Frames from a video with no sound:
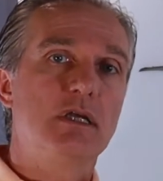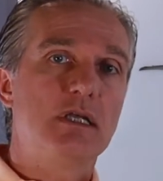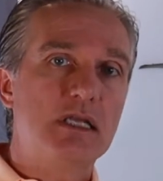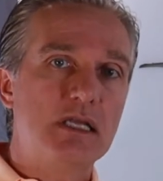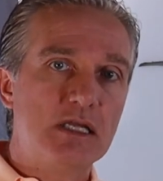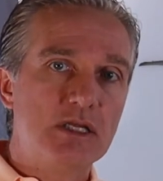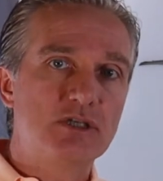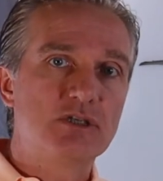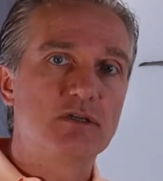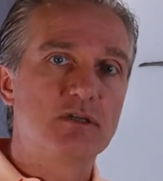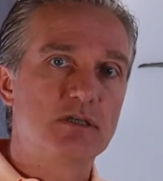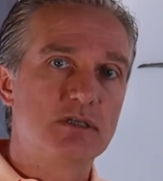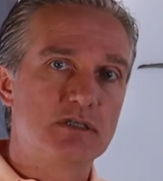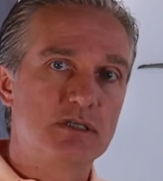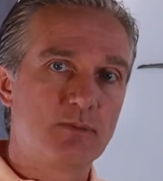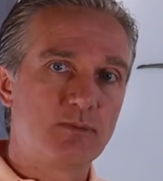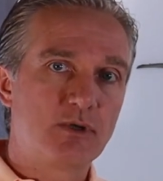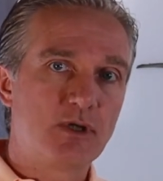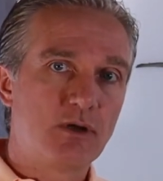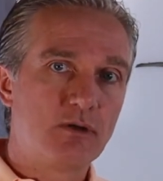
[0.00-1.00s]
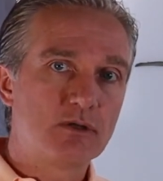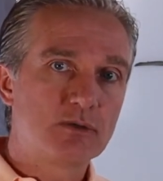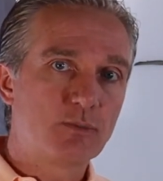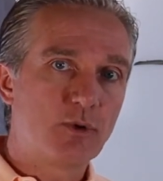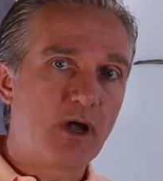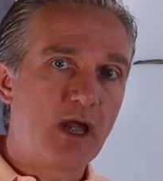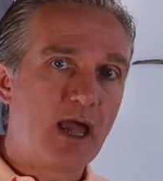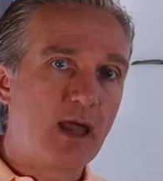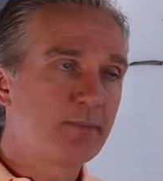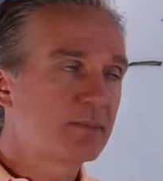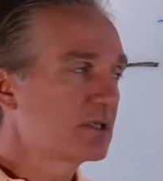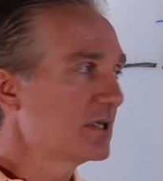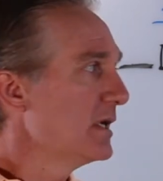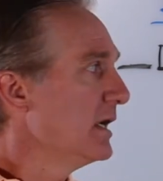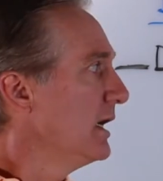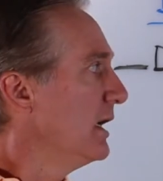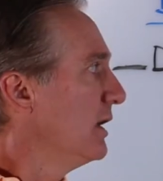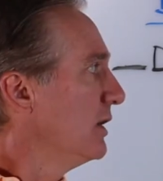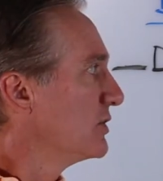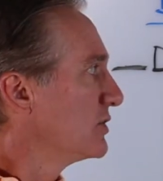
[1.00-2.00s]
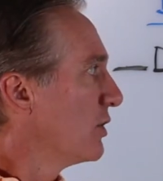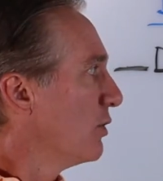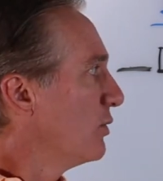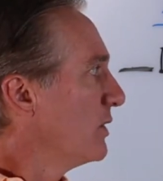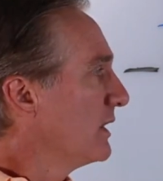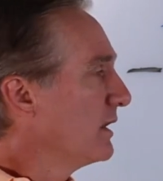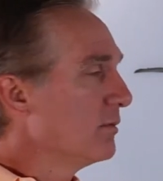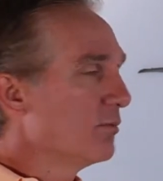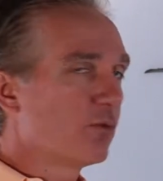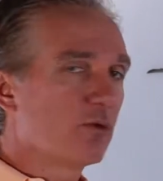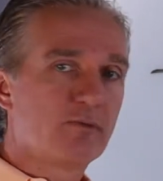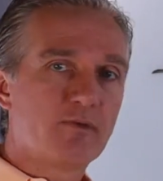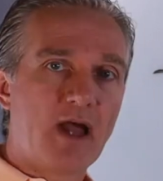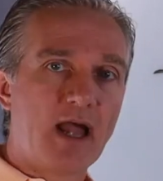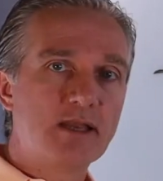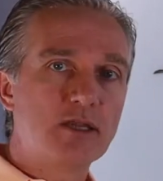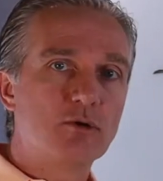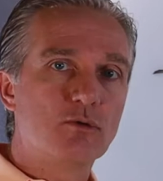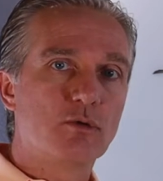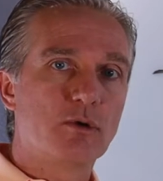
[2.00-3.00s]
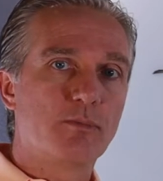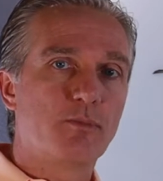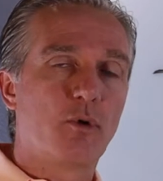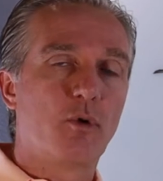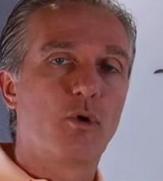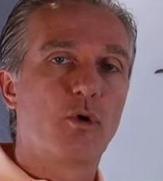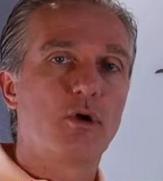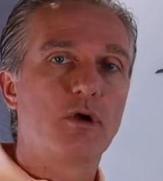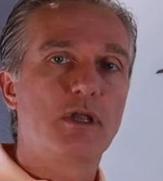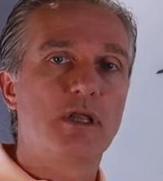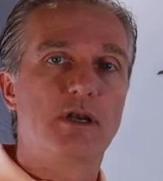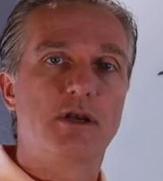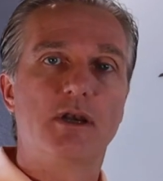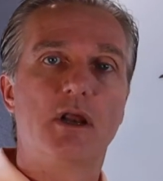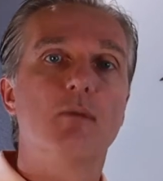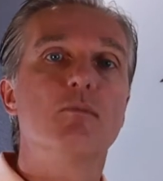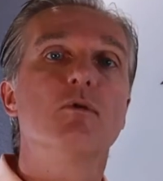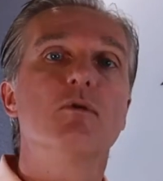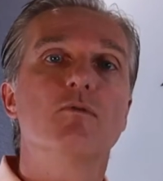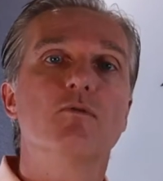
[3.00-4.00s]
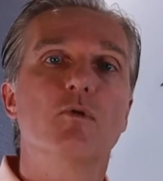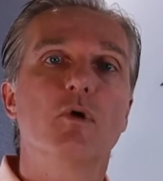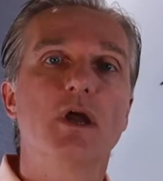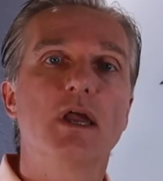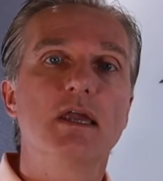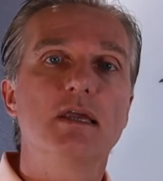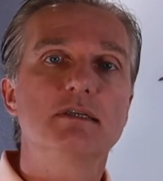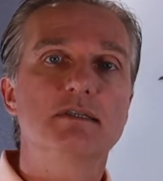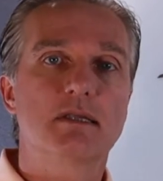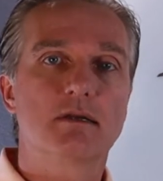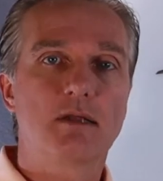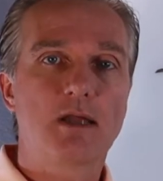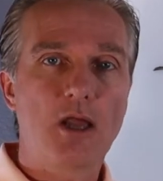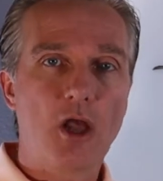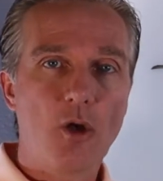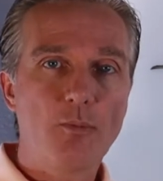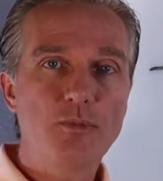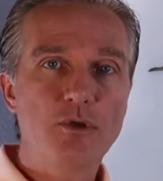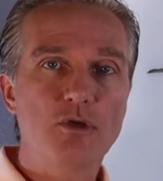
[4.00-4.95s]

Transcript: each of the zip codes perhaps. So we can provide you a report in a number of ways that'll help